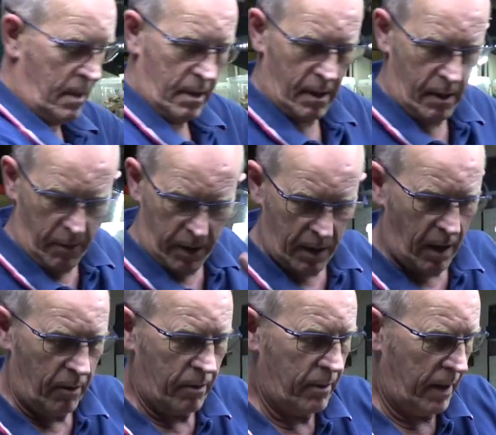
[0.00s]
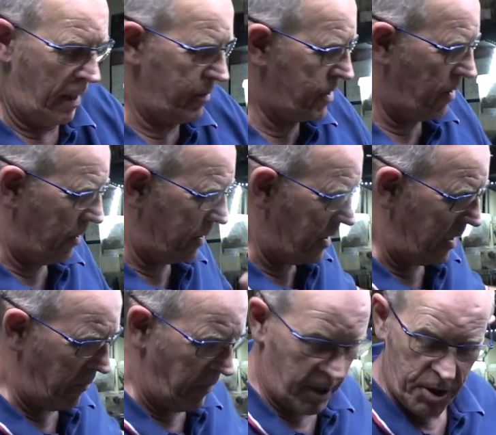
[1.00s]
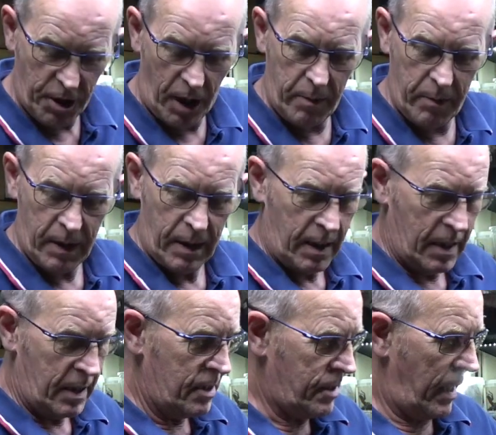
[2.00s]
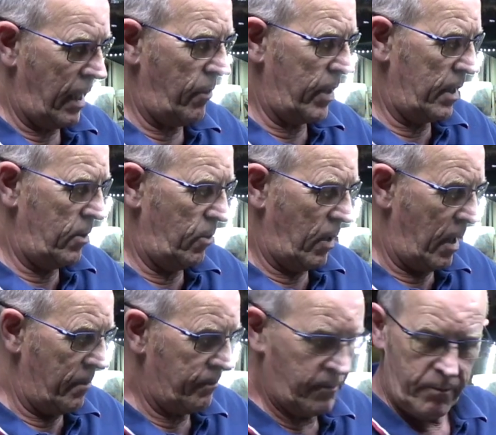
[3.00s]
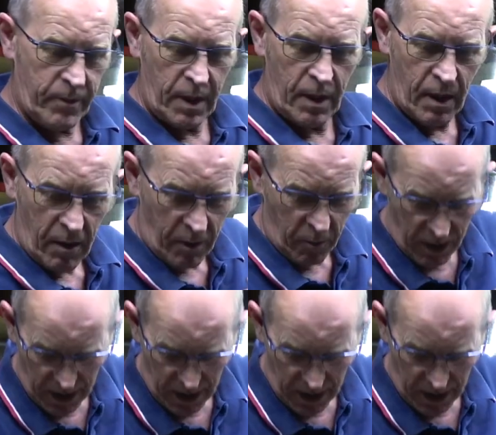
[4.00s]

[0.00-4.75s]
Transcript: There we go. Now we're starting to take a bit of shape. So now we're going to, um, we're